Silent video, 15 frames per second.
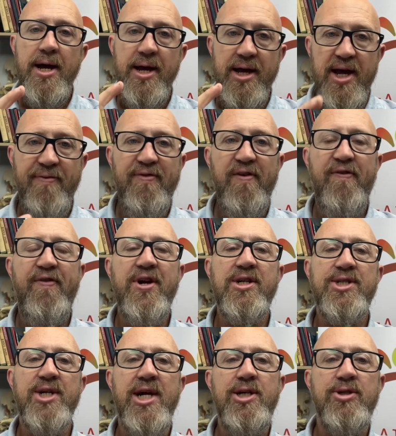If a
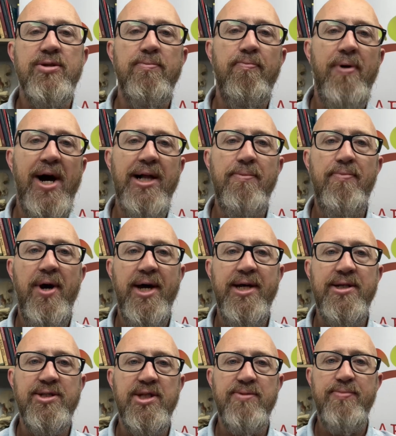fixation
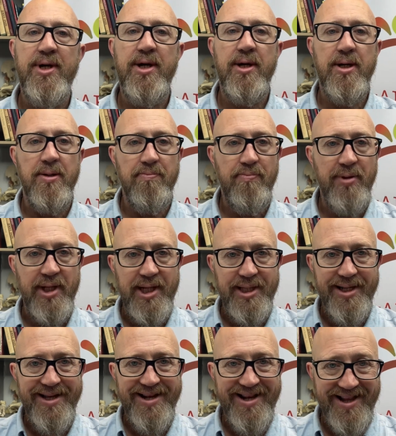palpates as being
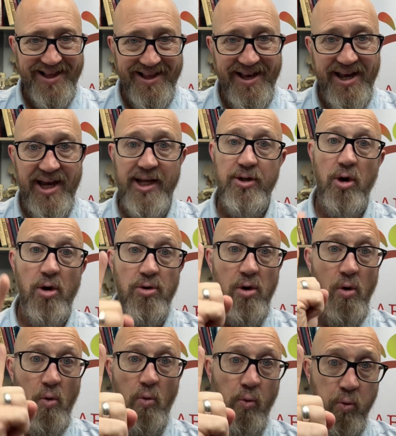completely cleared on
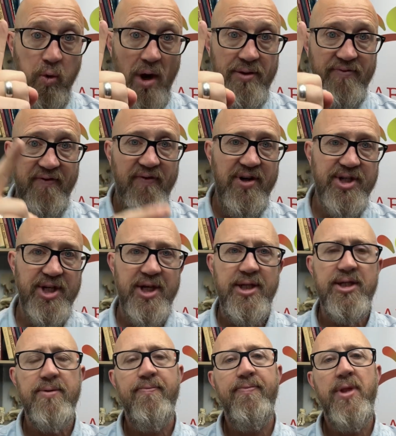one
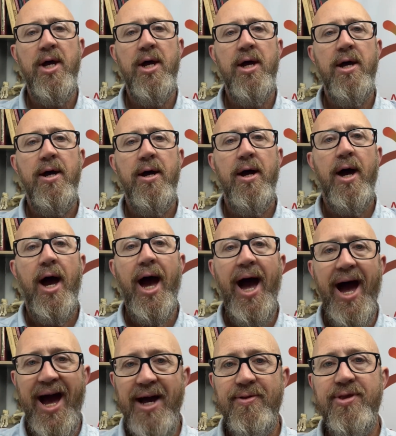visit
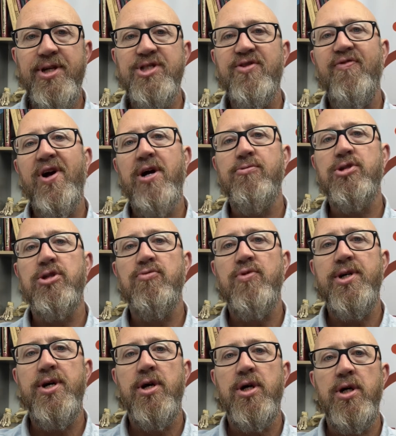and is found to
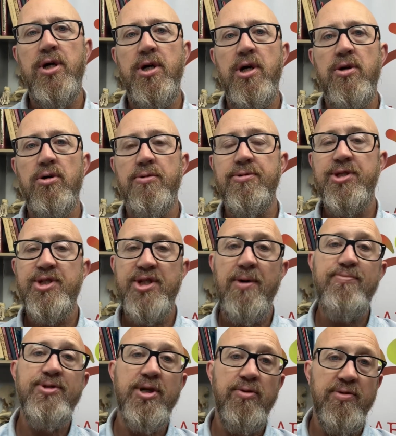reoccur on
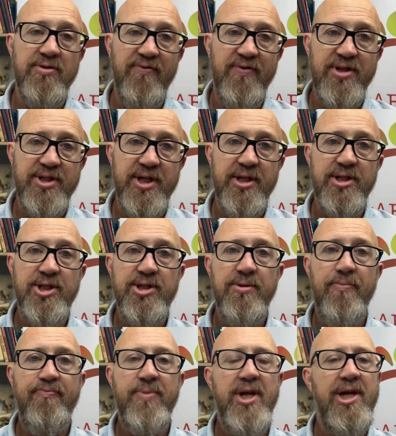subsequent visits,
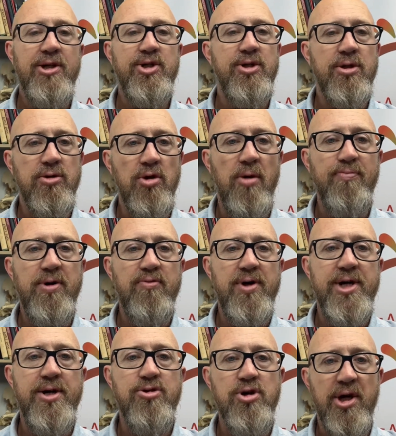it should not be
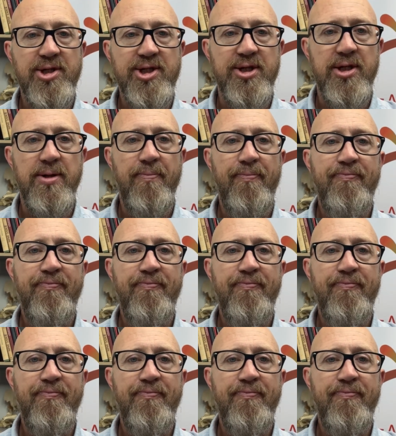readjusted.